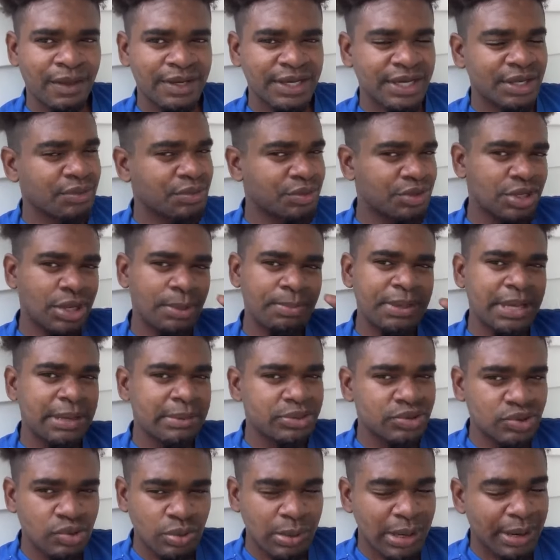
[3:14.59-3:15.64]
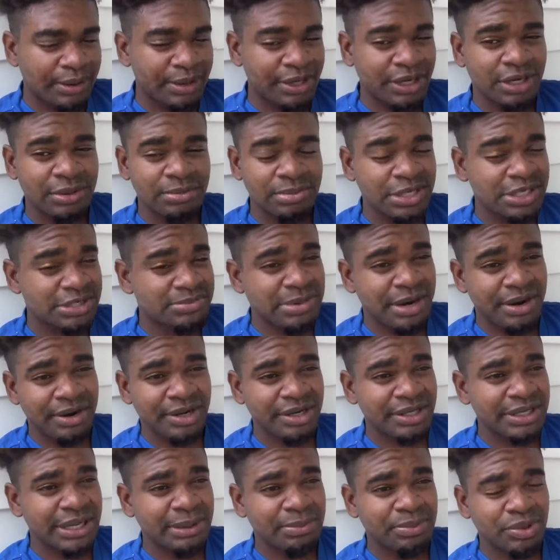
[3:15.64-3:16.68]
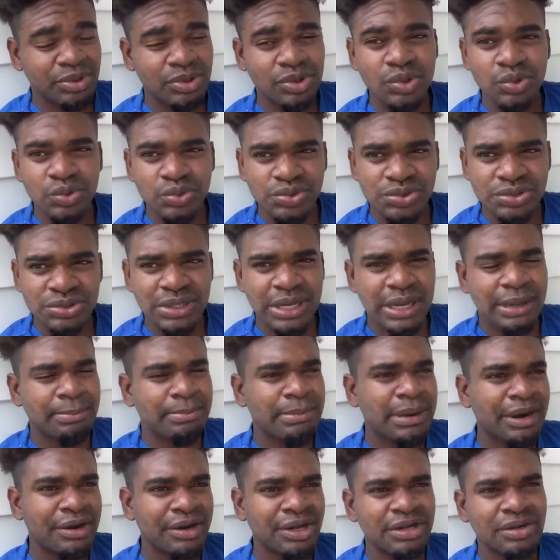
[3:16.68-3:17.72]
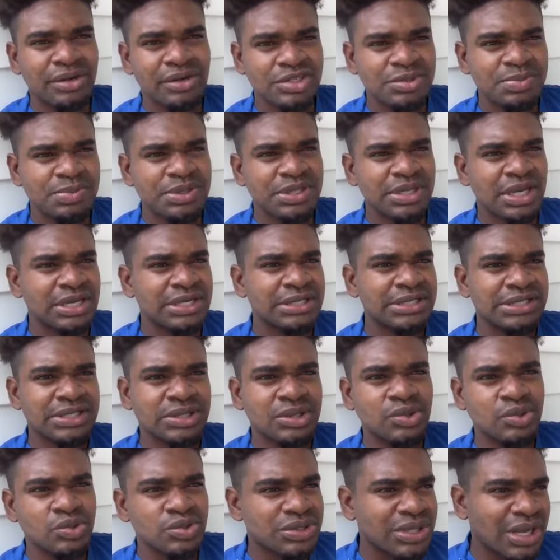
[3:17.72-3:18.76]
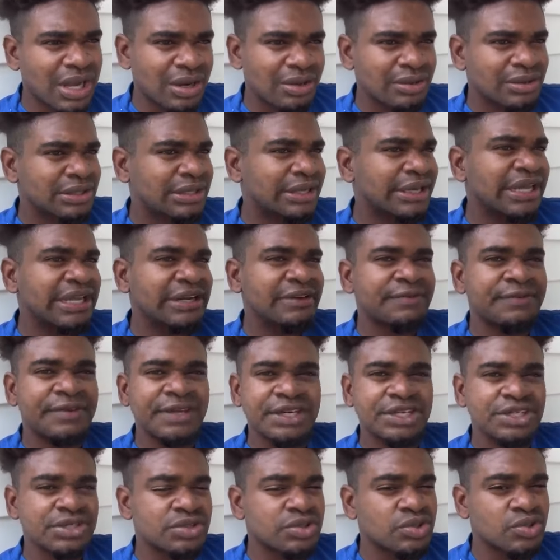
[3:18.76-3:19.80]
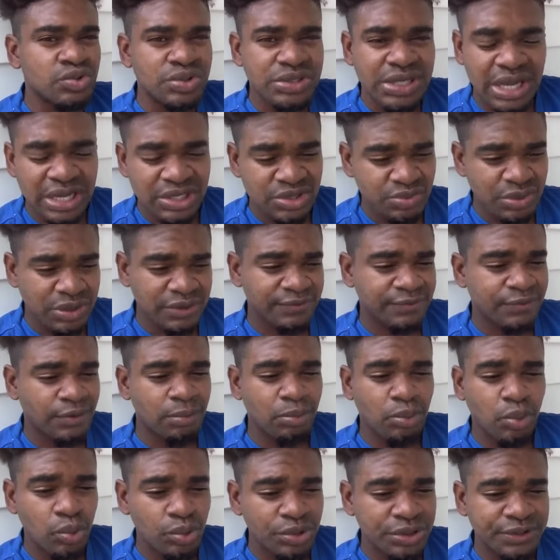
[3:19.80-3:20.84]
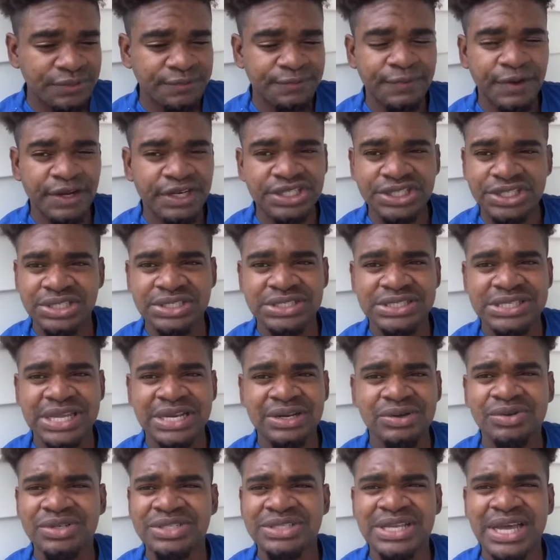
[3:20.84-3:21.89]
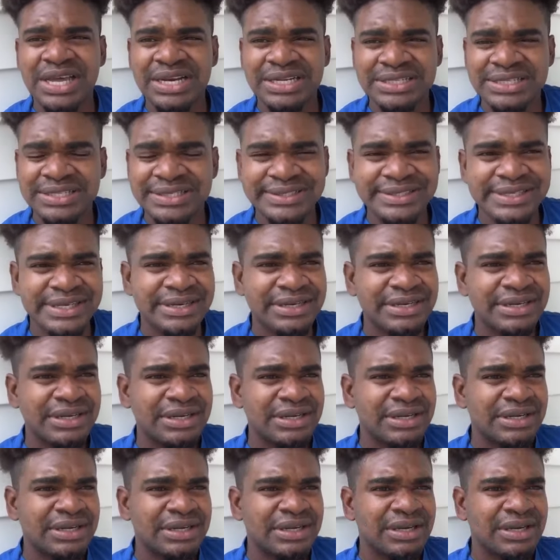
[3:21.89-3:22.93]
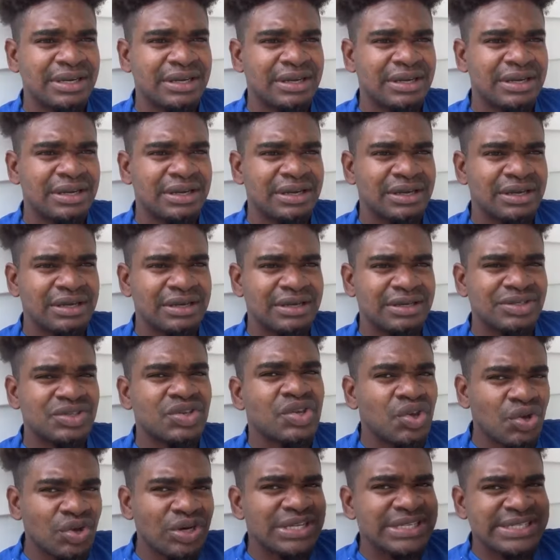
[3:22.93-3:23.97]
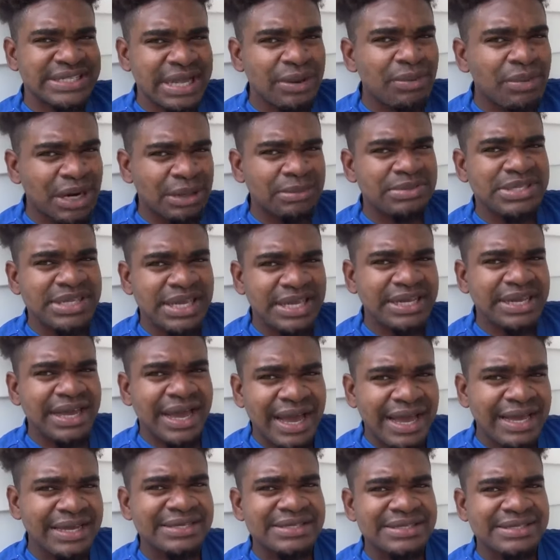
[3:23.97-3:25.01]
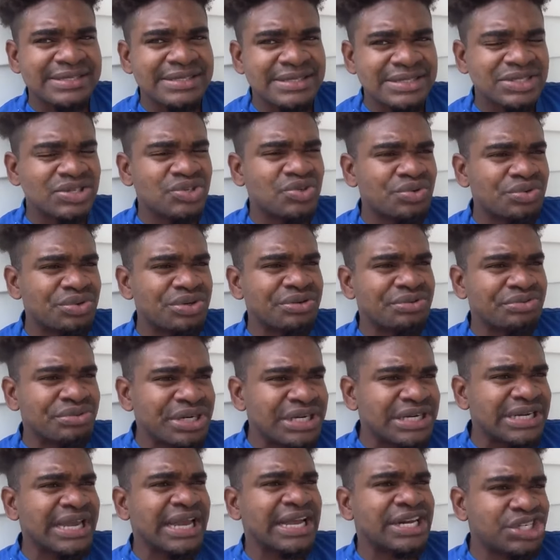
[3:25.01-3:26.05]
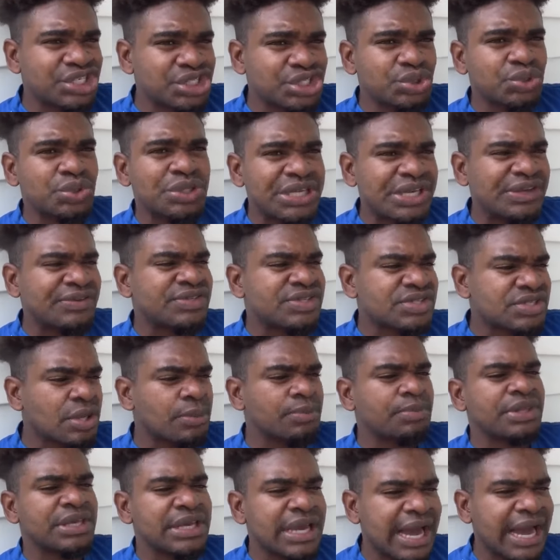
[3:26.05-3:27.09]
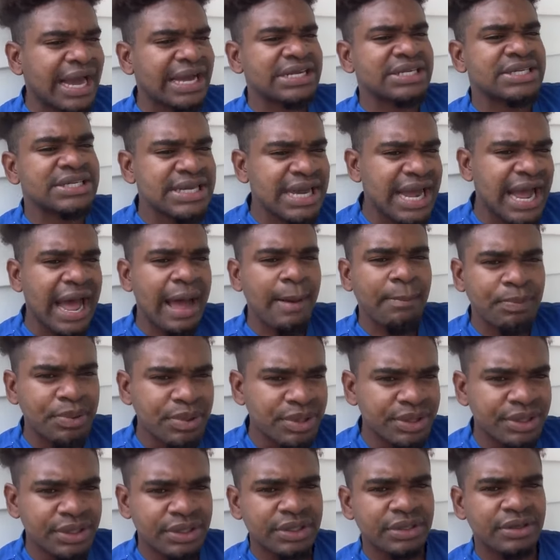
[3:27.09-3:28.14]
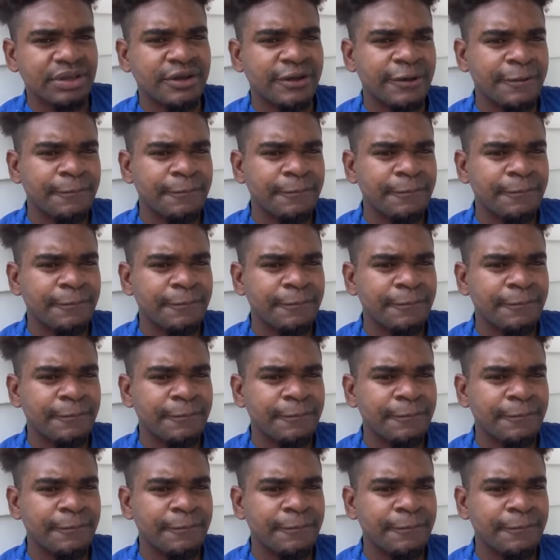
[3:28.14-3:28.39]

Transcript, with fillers: they would not be able to go Marigot because Marigot Airport closed. Um, Marigot Hospital is closed down. The healthcare just closed down as well for mold infections and all this kind of thing there. So you understand what I'm saying, guys? So really and truly, if something had to happen